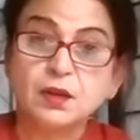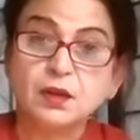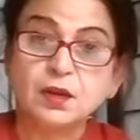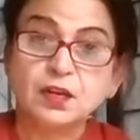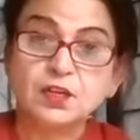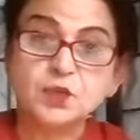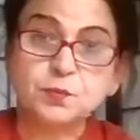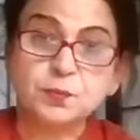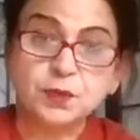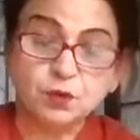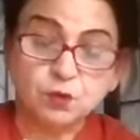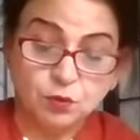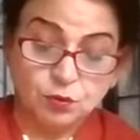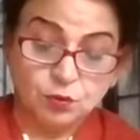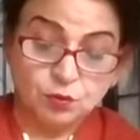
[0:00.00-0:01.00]

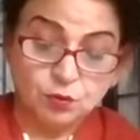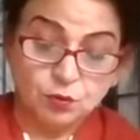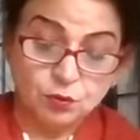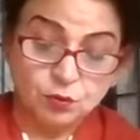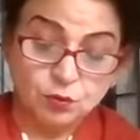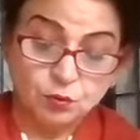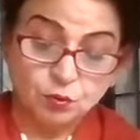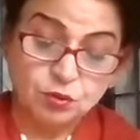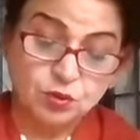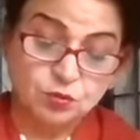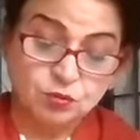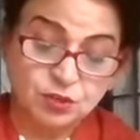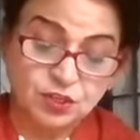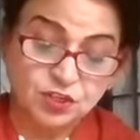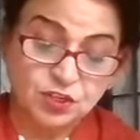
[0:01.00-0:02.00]
Lakshman goes
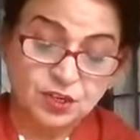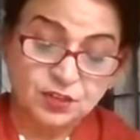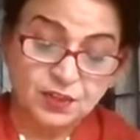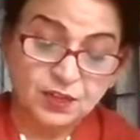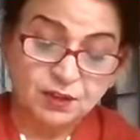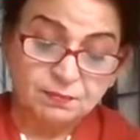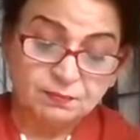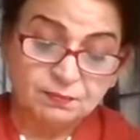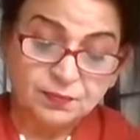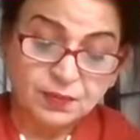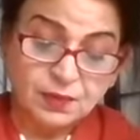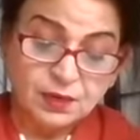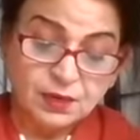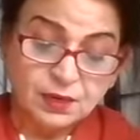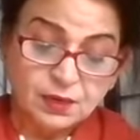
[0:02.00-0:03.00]
to Kishkinda.
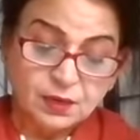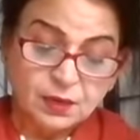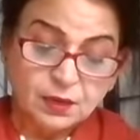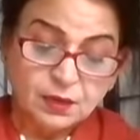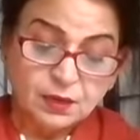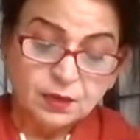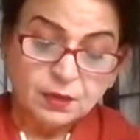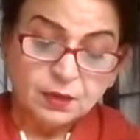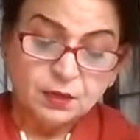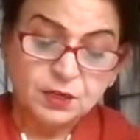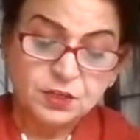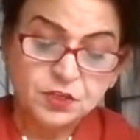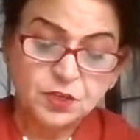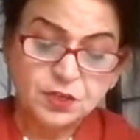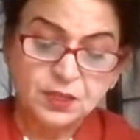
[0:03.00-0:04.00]

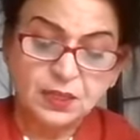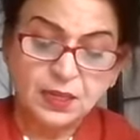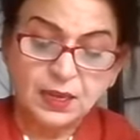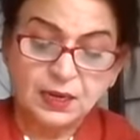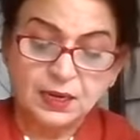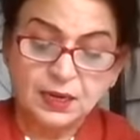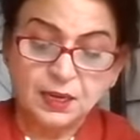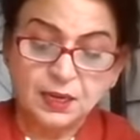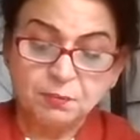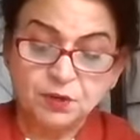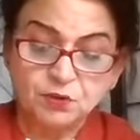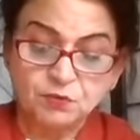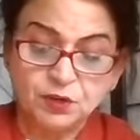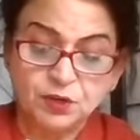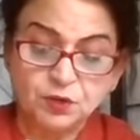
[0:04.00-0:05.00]
Kishkinda lay
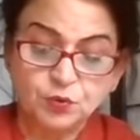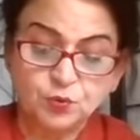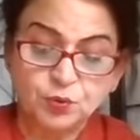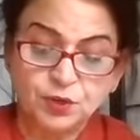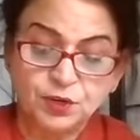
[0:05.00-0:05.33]
between two